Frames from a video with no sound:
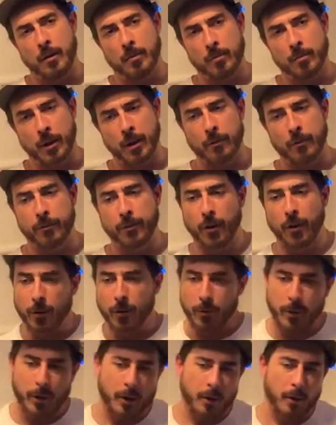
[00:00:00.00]
kind of
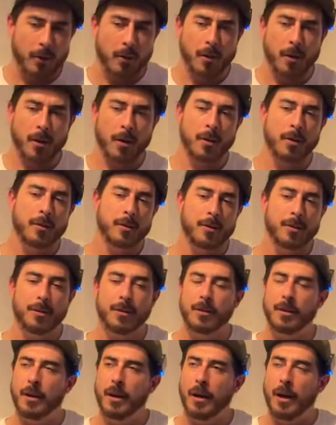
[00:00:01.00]
following along,
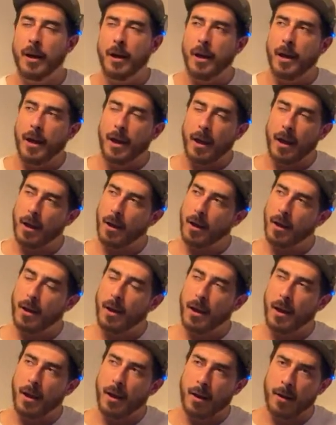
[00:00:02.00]

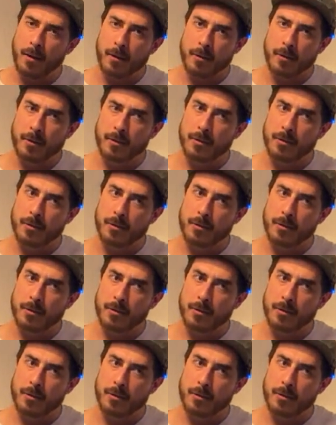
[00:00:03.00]
and